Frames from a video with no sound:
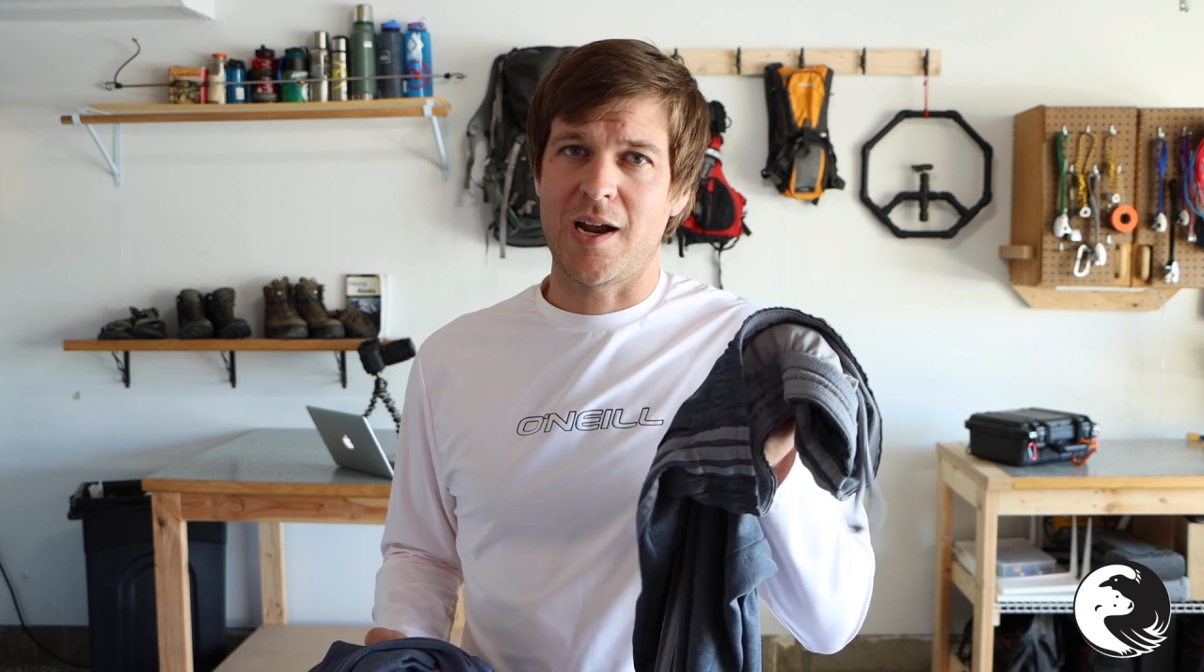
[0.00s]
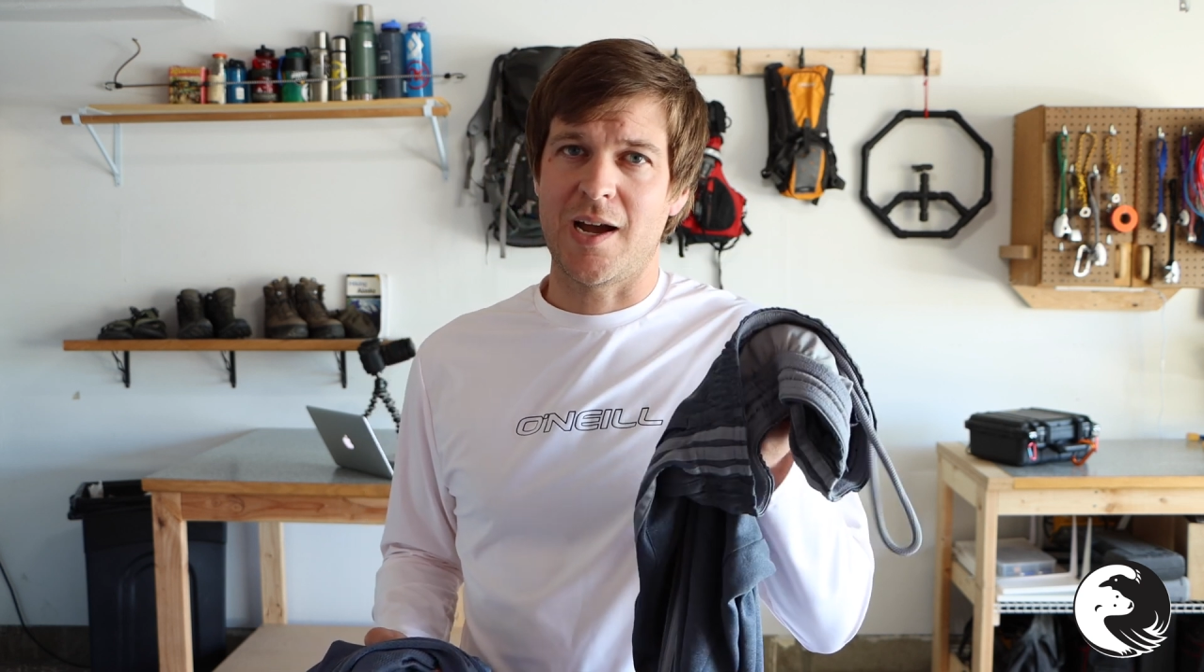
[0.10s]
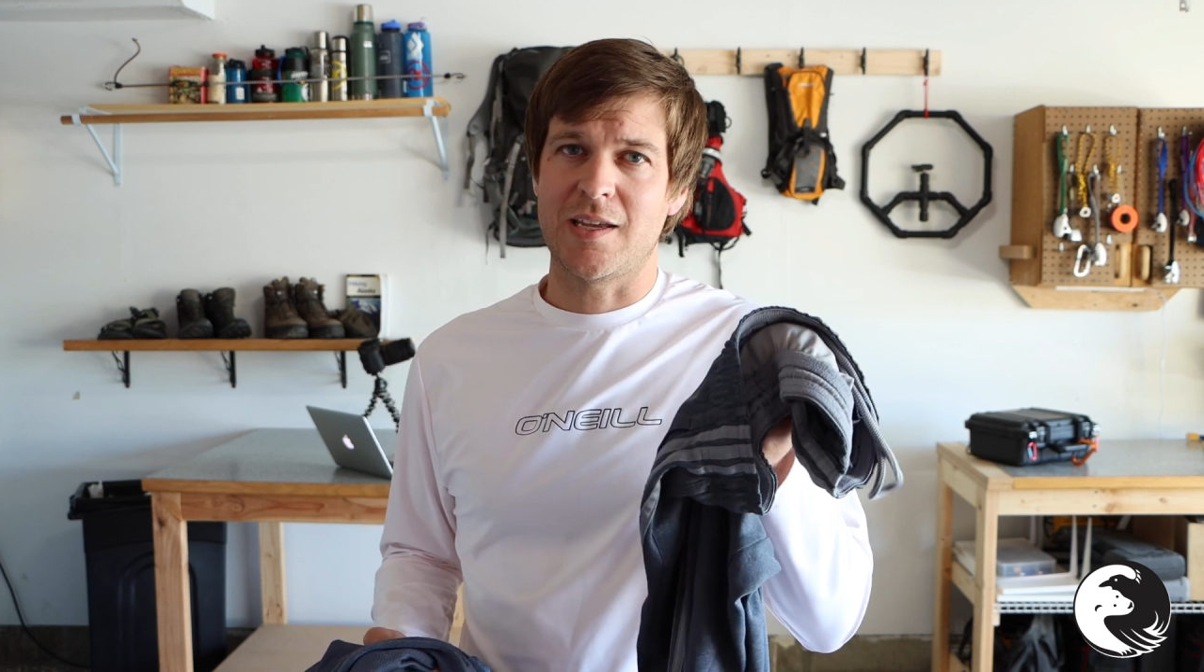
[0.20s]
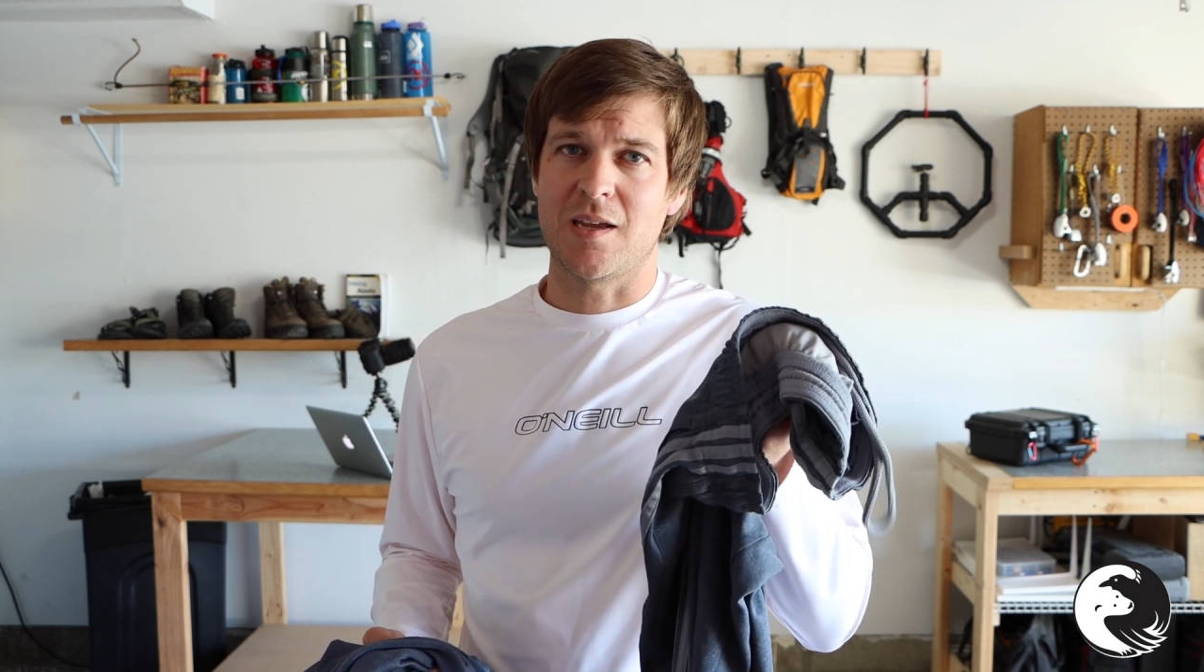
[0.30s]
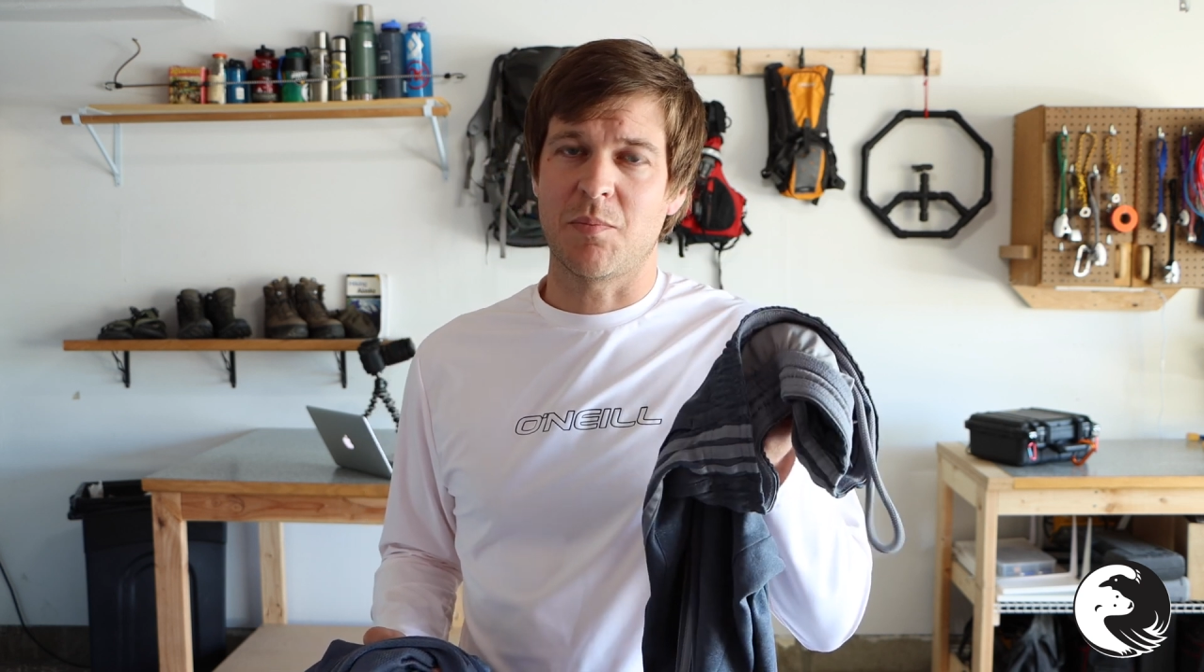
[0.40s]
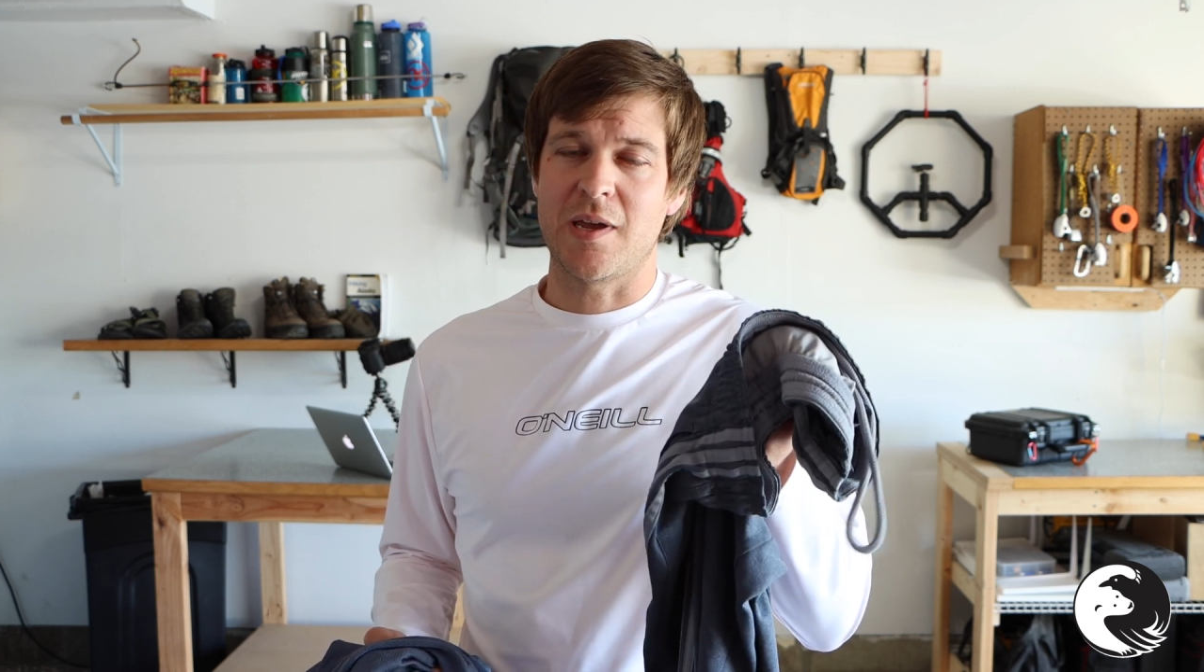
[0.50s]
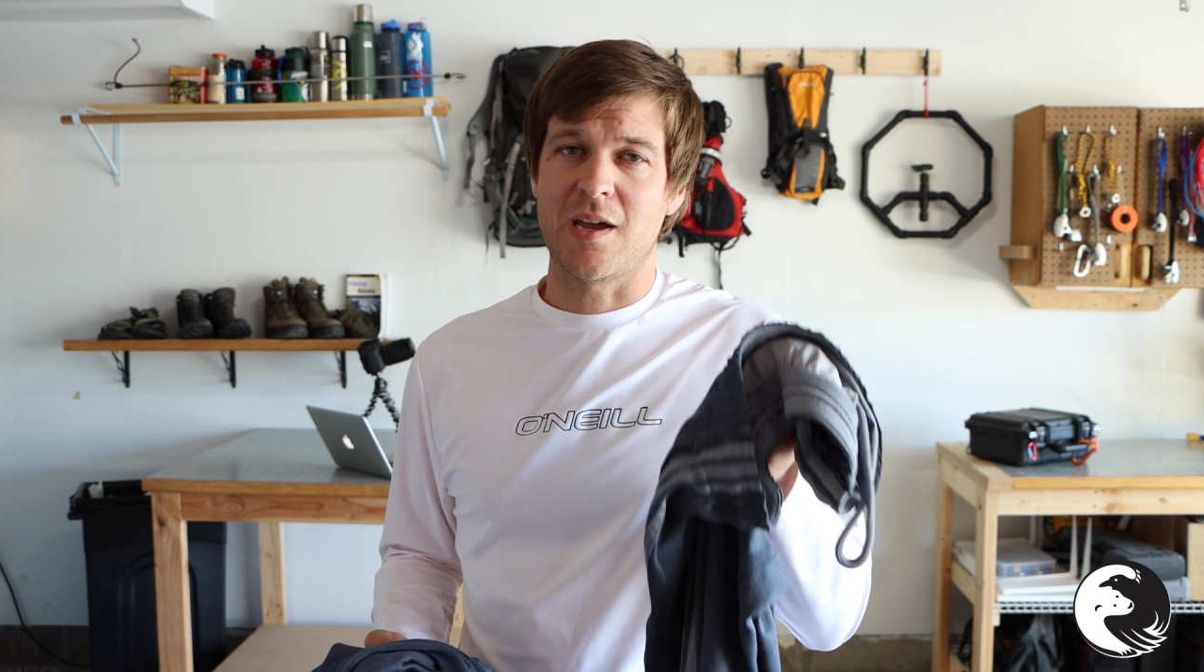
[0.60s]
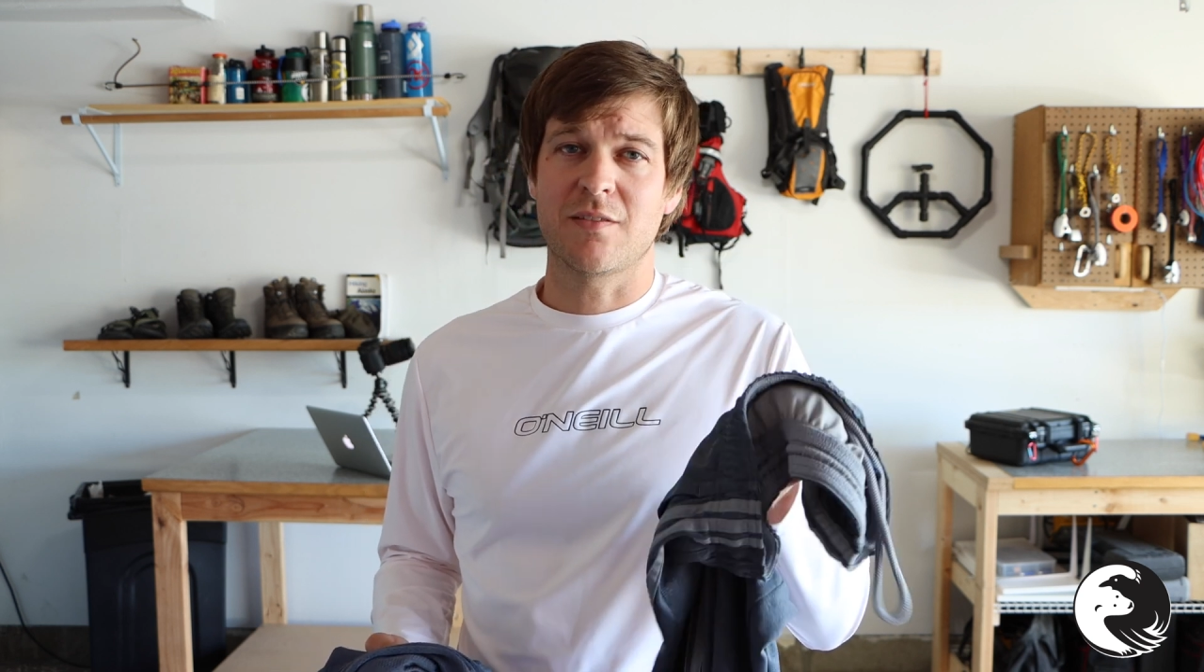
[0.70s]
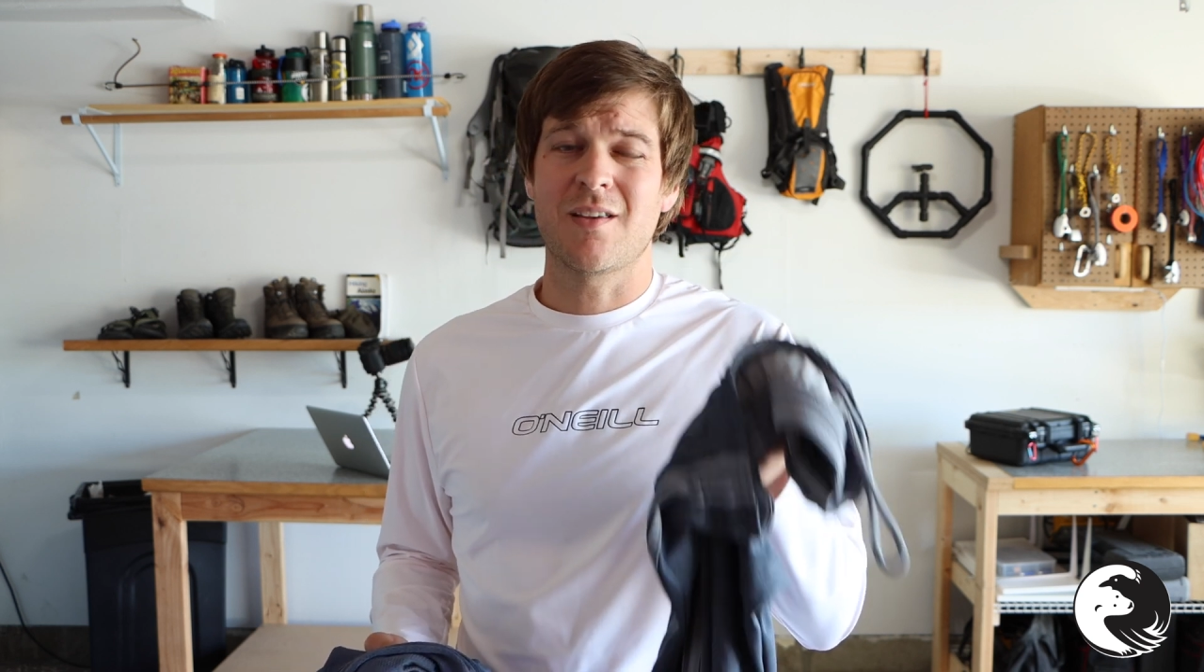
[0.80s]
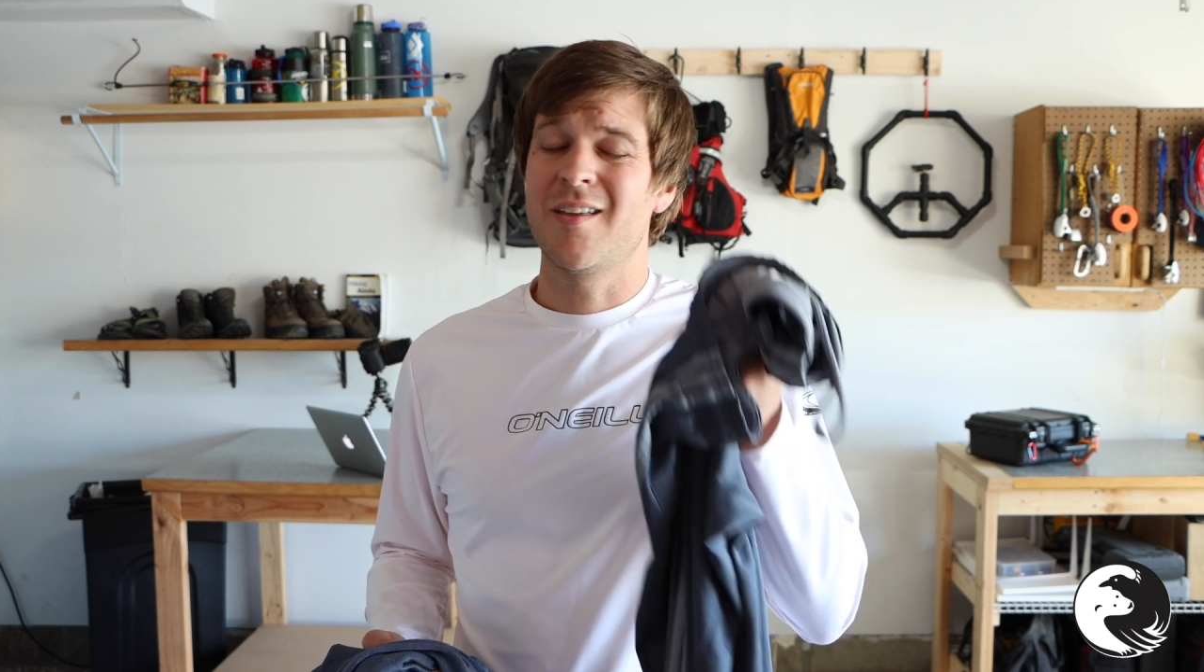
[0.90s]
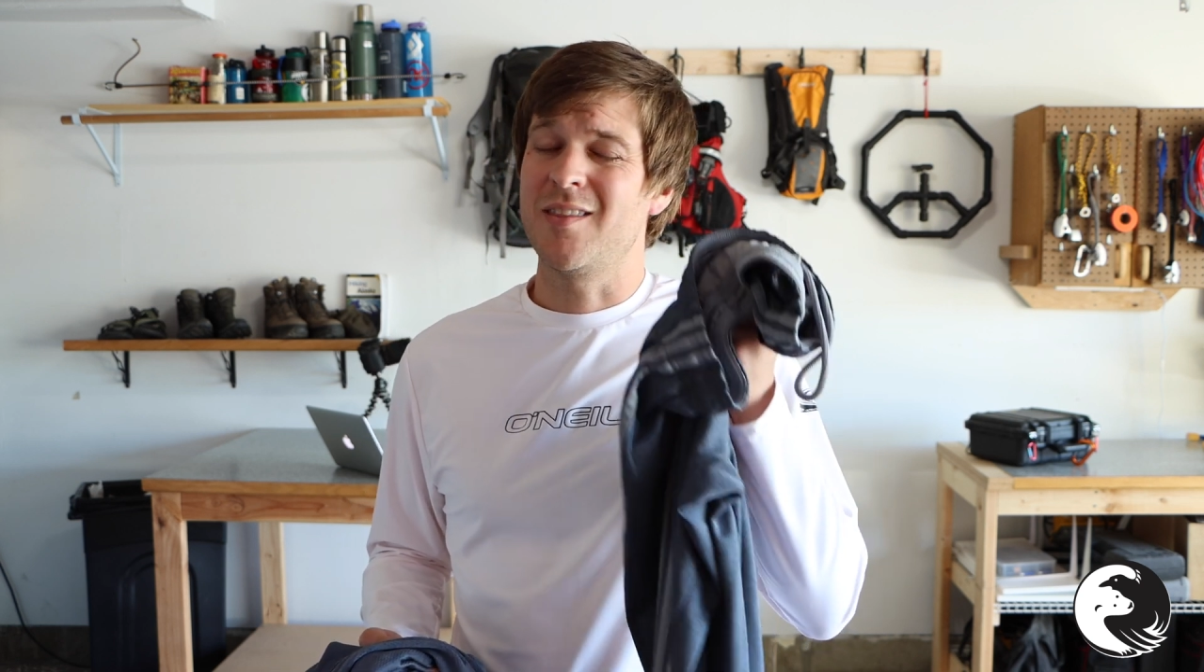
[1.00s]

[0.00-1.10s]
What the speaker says: hiking pants.